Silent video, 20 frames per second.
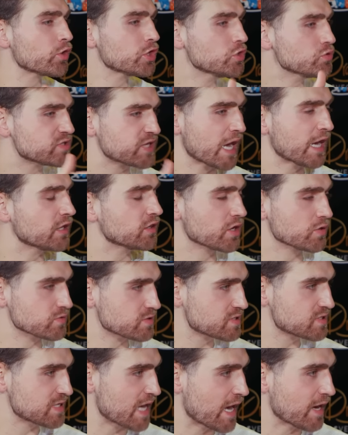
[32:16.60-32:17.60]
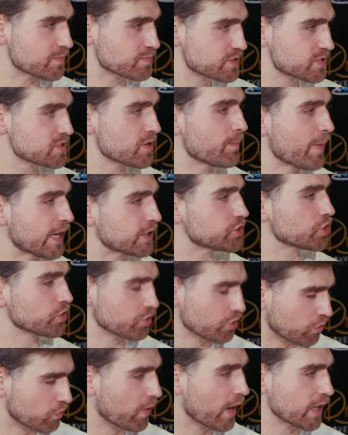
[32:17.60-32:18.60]
do you take those steps to make sure
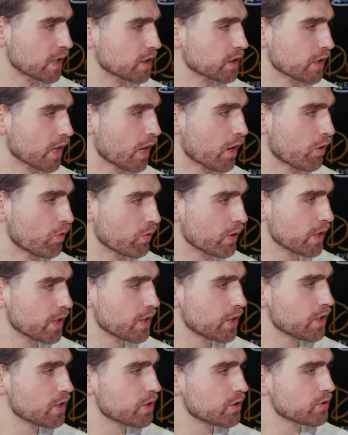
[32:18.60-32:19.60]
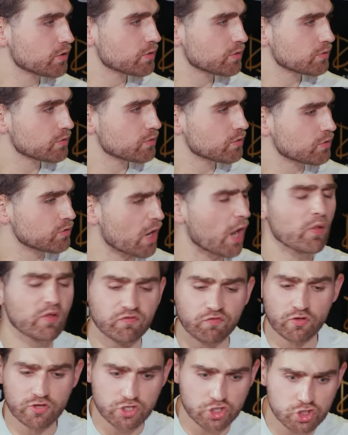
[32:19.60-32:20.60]
you're ready to go, not only
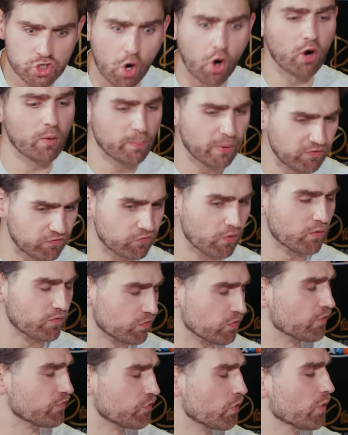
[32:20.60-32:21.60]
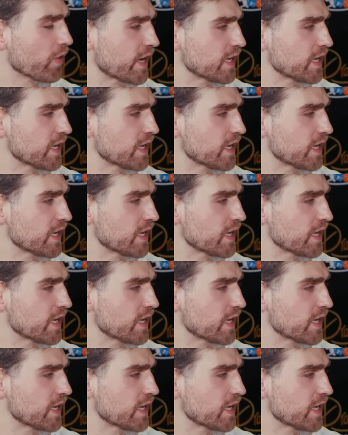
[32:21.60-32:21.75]
for the start but for the full